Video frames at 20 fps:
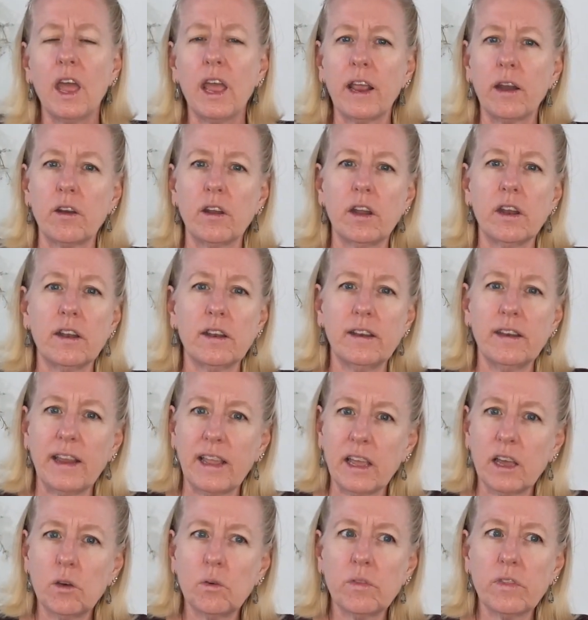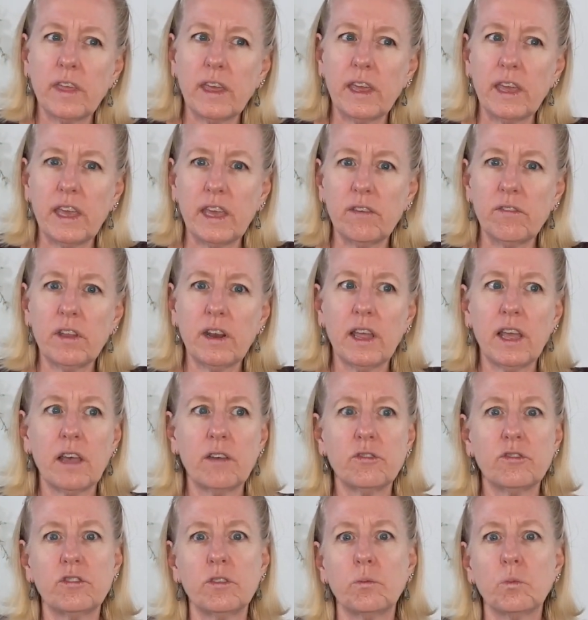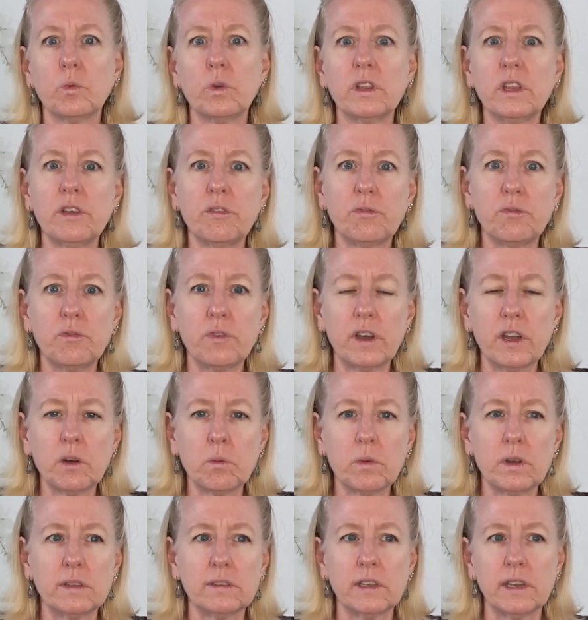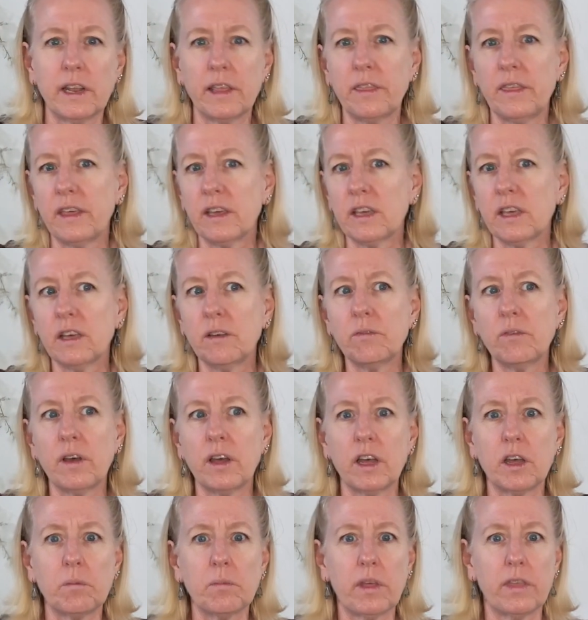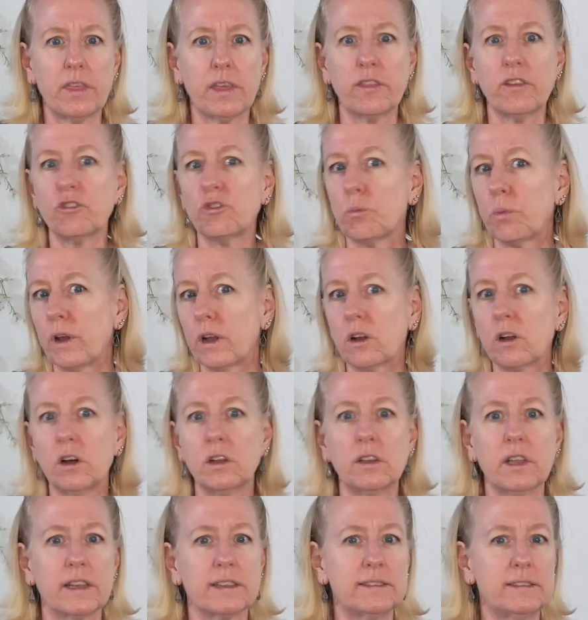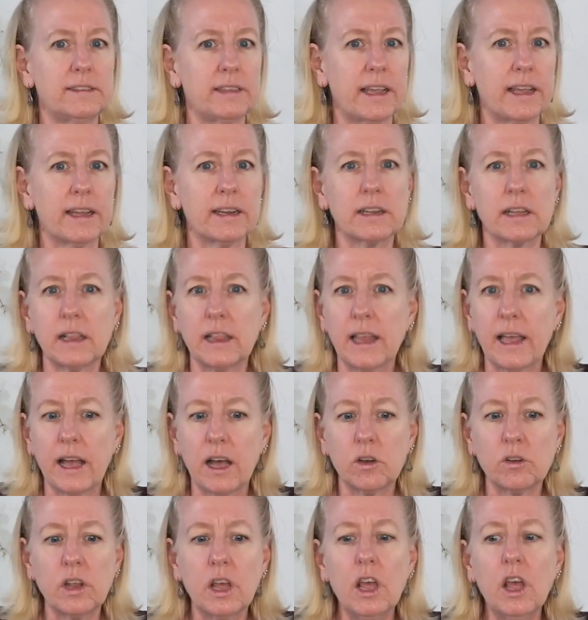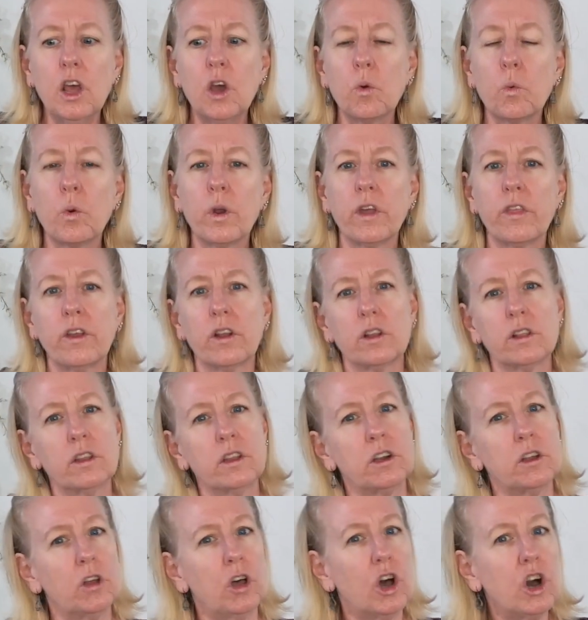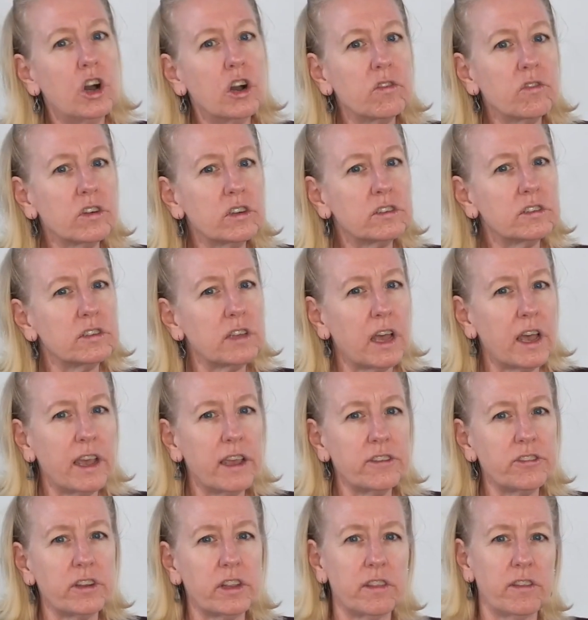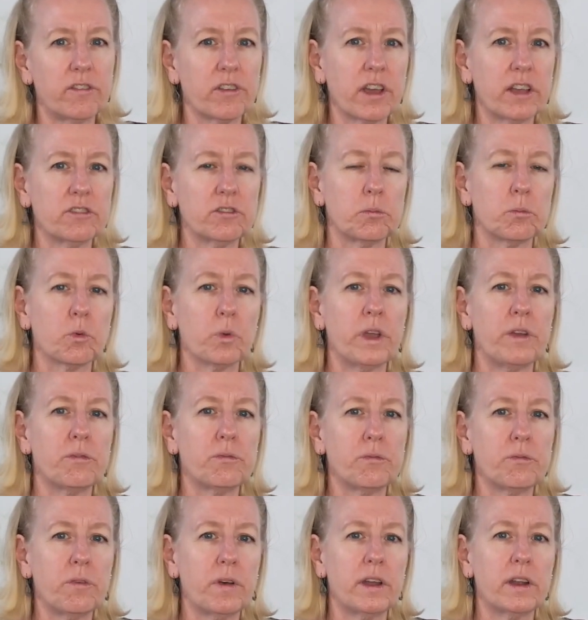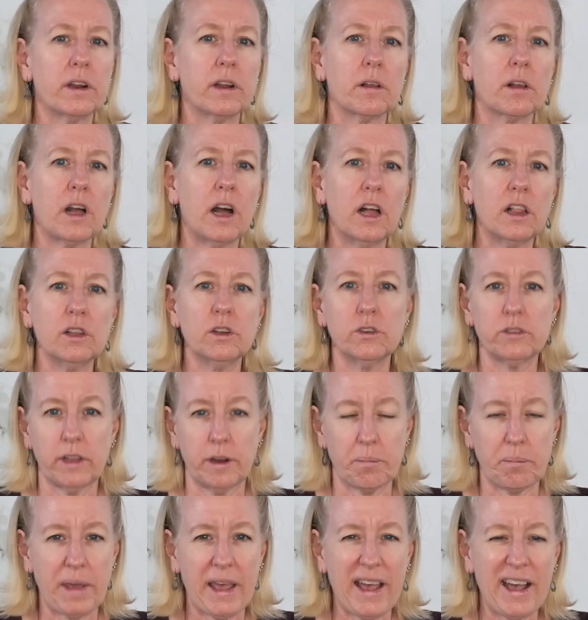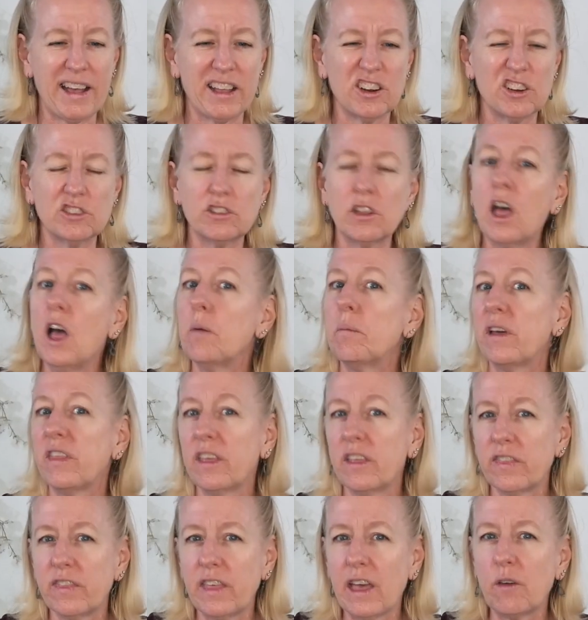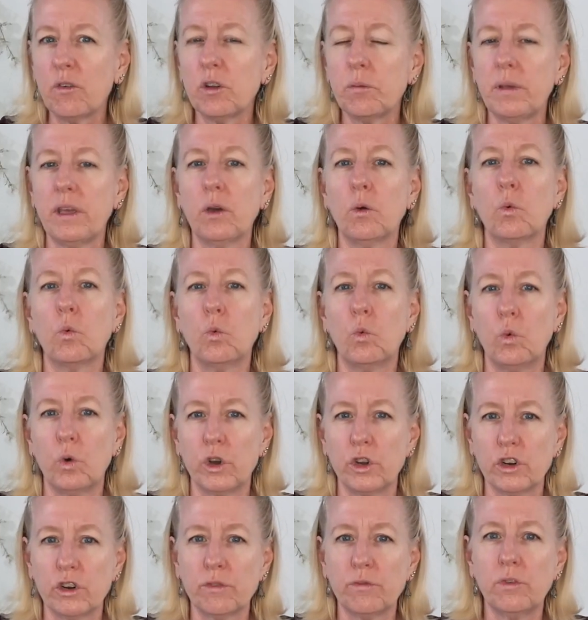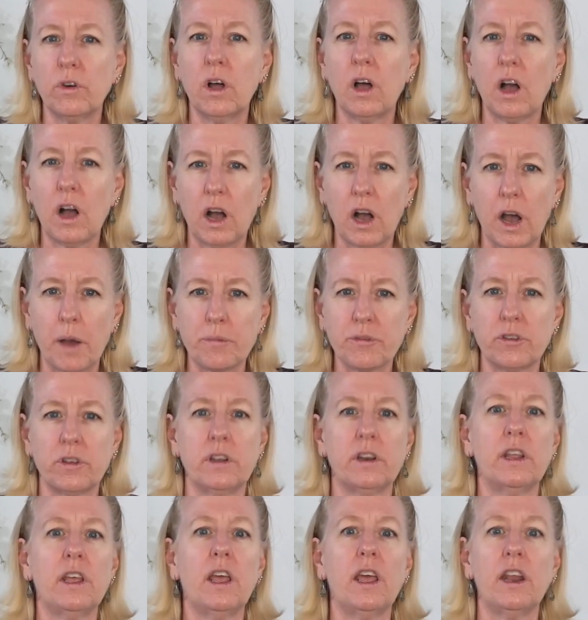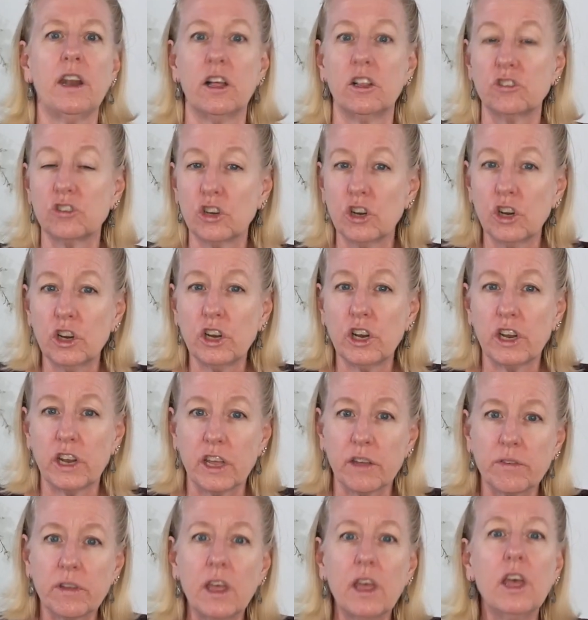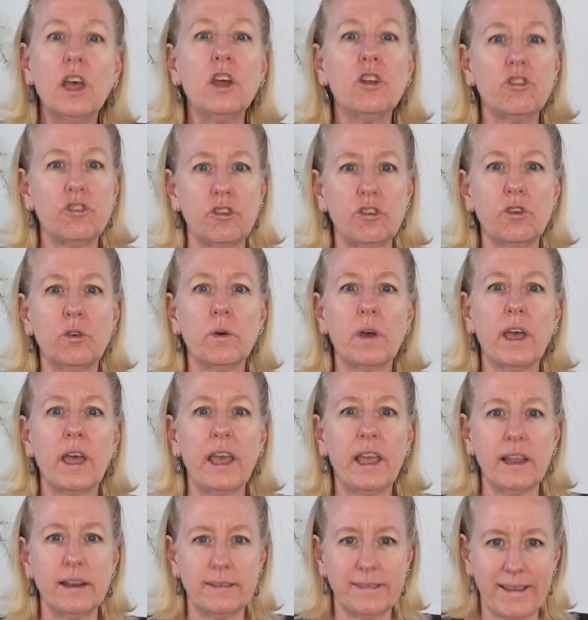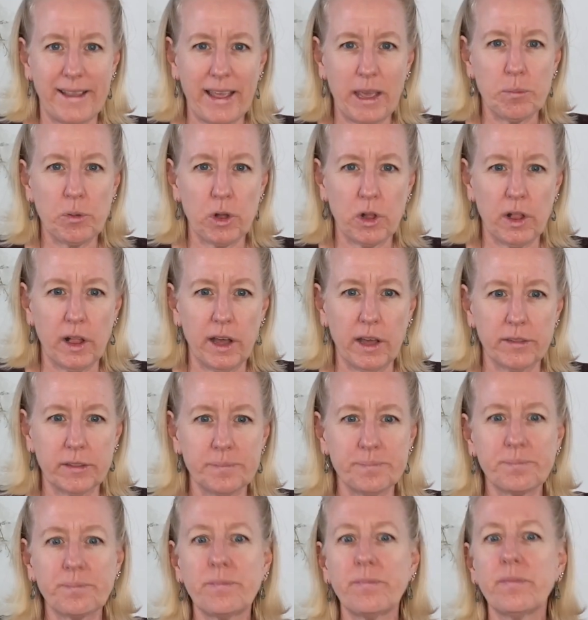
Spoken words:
And now they even have some really fun ones, and I think there's a brand called like Sand Cloud, where they're a little oversized and they've got some great fun colors and patterns. But I think that would be a wonderful option, an alternative to a tablecloth.